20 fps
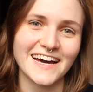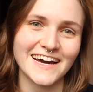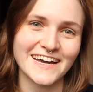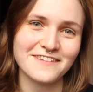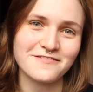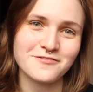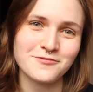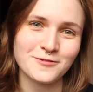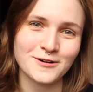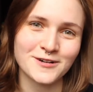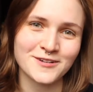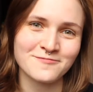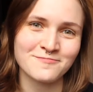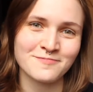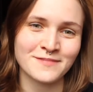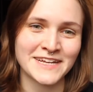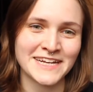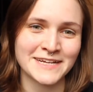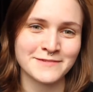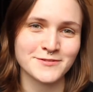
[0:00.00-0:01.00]
Hi everyone,
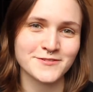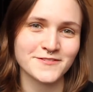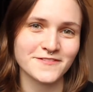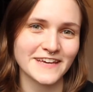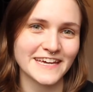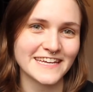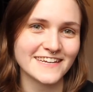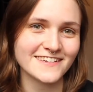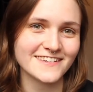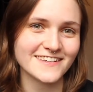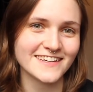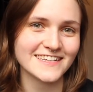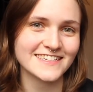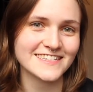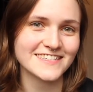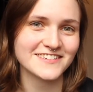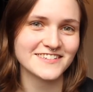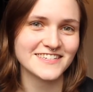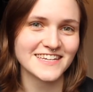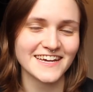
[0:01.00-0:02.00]
my name is Frede
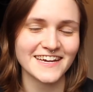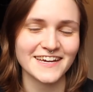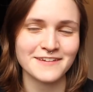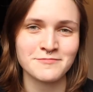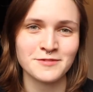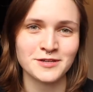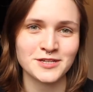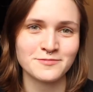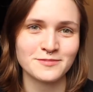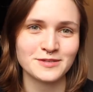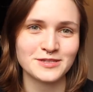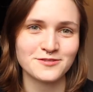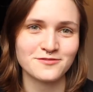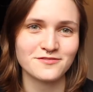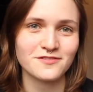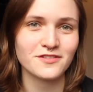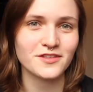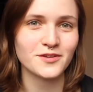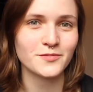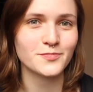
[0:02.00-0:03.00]
and today I'm going to be
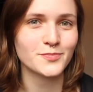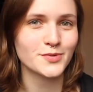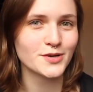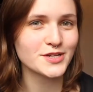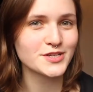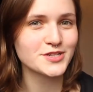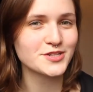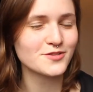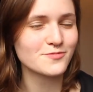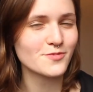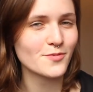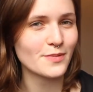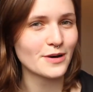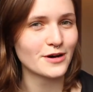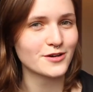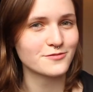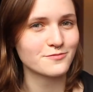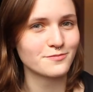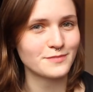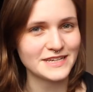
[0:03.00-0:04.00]
doing the Booktube
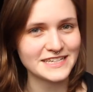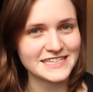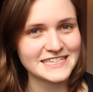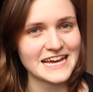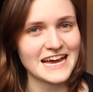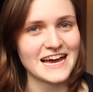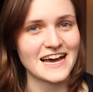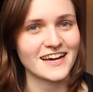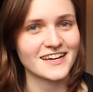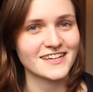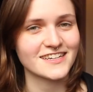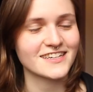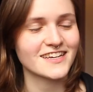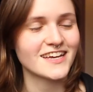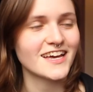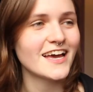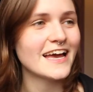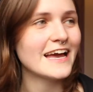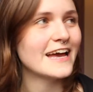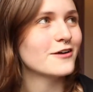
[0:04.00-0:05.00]
About Me tag,
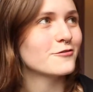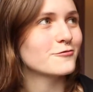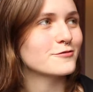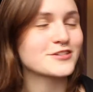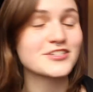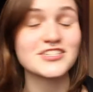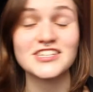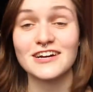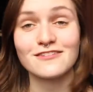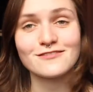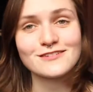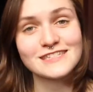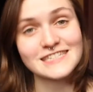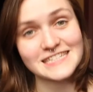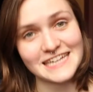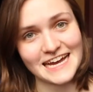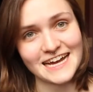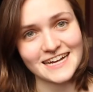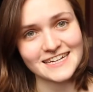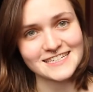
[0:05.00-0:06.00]
which I
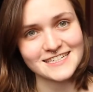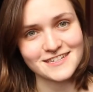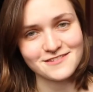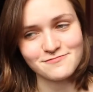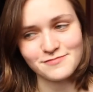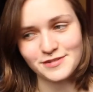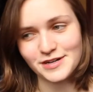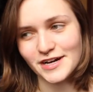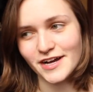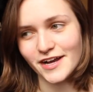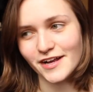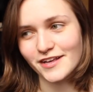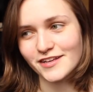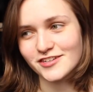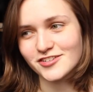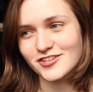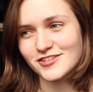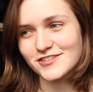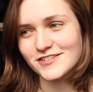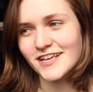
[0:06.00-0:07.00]
wasn't tagged in, but I
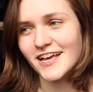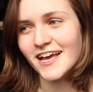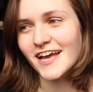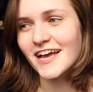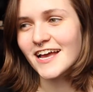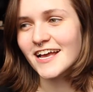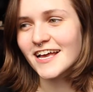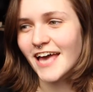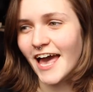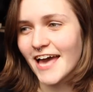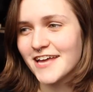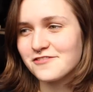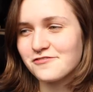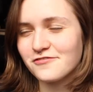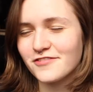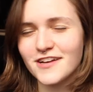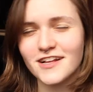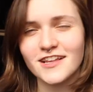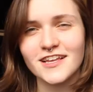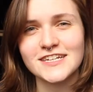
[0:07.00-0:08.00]
just kind of
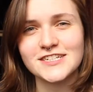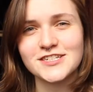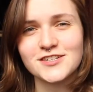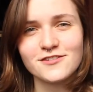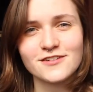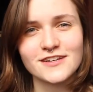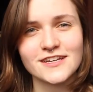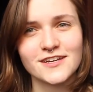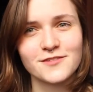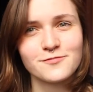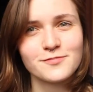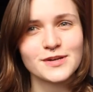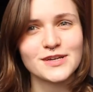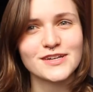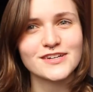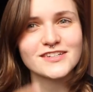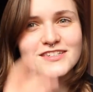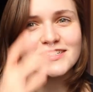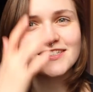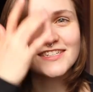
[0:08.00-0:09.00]
felt like doing it
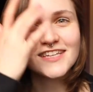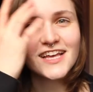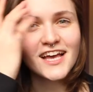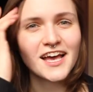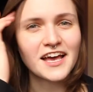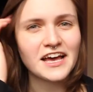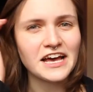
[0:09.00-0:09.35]
because